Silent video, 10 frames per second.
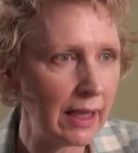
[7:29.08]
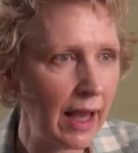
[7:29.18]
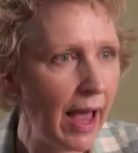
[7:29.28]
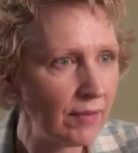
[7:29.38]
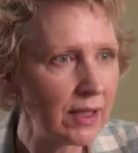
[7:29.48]

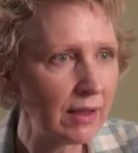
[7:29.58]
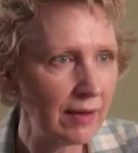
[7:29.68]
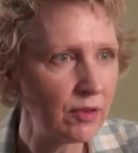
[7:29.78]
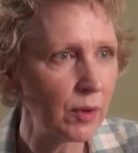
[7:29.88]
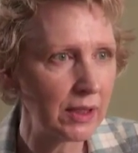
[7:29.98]
Having a
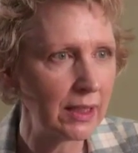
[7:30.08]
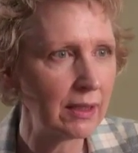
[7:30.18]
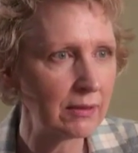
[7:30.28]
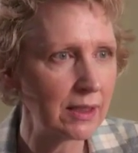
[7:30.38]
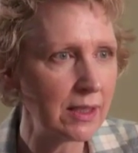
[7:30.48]
life-threatening
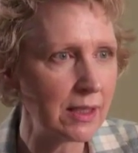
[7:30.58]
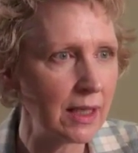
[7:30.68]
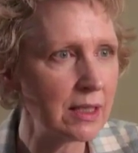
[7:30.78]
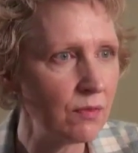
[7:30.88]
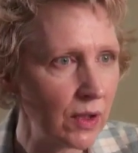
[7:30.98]
illness,
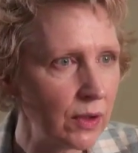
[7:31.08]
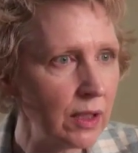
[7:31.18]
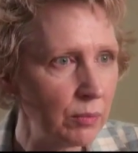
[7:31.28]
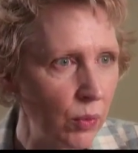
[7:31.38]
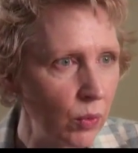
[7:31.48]
it's very
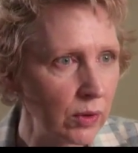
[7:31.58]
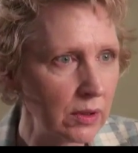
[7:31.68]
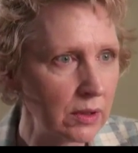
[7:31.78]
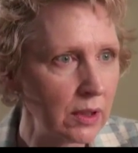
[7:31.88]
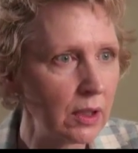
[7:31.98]

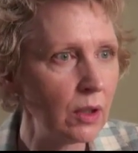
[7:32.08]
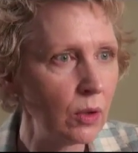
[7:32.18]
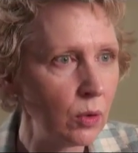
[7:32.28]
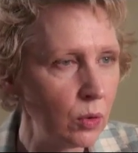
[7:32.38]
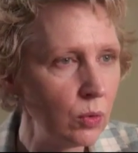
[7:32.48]
important
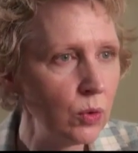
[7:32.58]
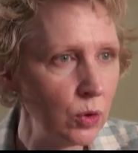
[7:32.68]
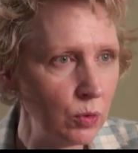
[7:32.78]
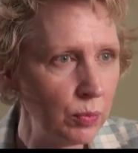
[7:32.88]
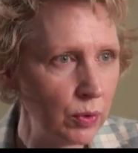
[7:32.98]
who
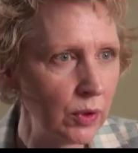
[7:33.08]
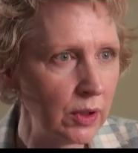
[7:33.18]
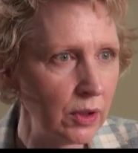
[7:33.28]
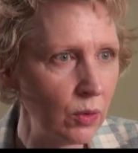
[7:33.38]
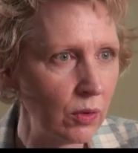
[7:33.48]
you
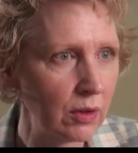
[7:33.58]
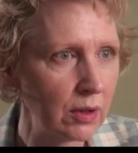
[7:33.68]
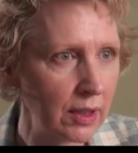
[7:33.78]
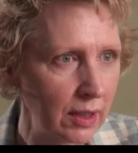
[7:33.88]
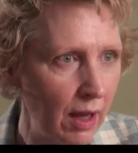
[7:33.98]
put
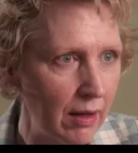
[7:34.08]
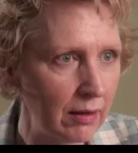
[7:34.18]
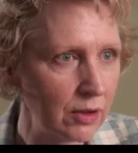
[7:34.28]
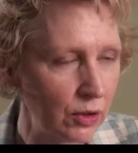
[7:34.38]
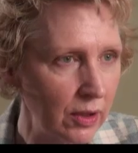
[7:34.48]
your
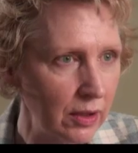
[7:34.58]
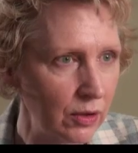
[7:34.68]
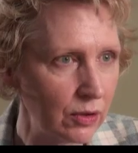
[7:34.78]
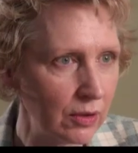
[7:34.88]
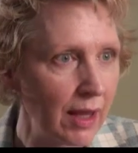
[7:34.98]

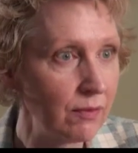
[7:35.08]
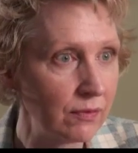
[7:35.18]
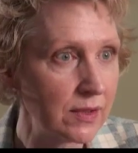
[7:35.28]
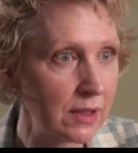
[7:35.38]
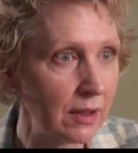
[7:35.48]
life,
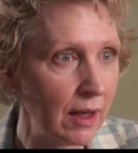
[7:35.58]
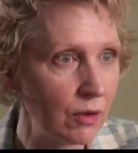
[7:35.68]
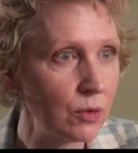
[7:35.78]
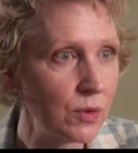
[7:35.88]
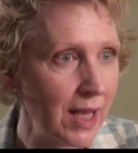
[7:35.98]

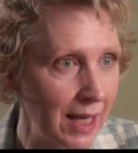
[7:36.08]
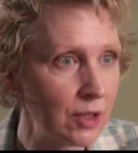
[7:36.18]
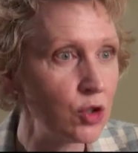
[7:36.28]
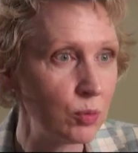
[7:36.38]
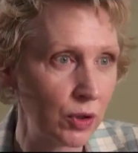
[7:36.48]
whose
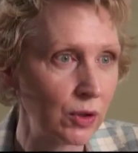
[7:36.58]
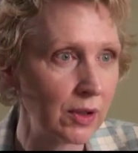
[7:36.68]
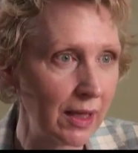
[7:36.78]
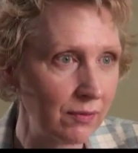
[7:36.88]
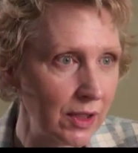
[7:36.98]
hands you put your
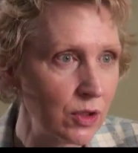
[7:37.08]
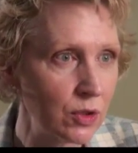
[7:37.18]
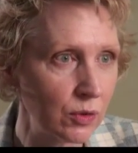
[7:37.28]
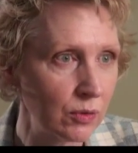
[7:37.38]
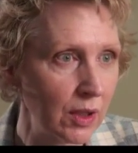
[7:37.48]
life
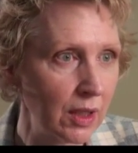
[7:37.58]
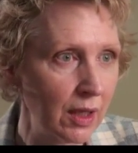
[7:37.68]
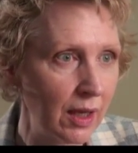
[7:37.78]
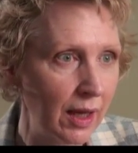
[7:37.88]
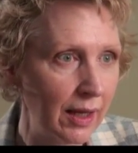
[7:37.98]
into.
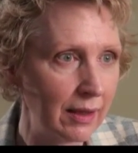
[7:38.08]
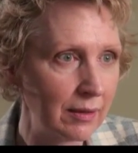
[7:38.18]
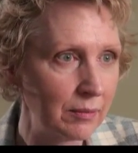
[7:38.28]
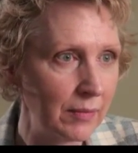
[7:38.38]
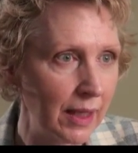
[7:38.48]

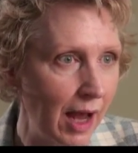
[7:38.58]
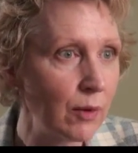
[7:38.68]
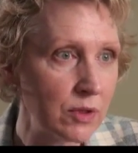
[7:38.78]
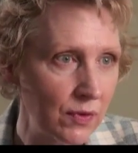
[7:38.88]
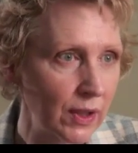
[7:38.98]
And I
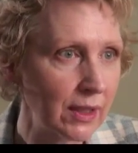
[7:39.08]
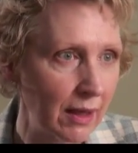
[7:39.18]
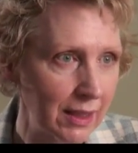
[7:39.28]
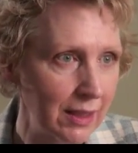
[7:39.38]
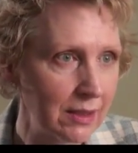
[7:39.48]
was very
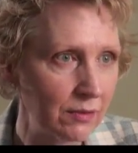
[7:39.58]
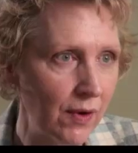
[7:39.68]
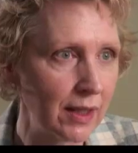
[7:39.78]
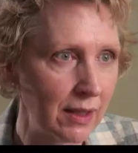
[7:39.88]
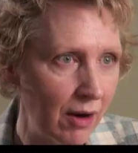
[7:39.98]
lucky to
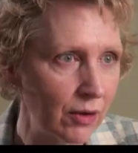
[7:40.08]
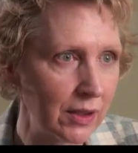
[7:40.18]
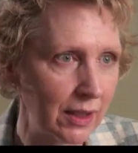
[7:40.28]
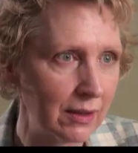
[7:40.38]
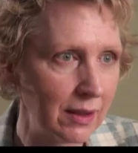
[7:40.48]
find
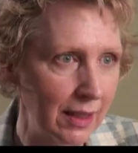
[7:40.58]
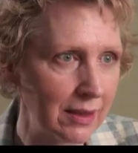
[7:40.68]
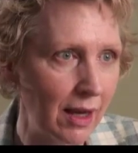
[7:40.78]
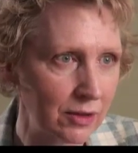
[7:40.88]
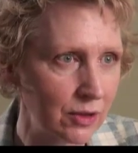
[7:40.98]
Aria and
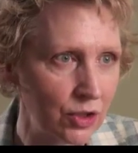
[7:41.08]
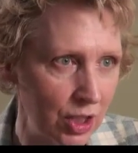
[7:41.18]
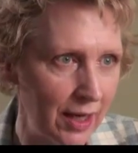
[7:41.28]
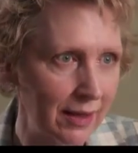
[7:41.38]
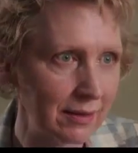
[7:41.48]
Dr.
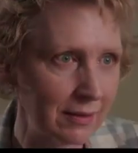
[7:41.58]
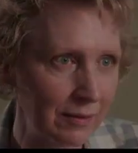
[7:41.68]
Chang.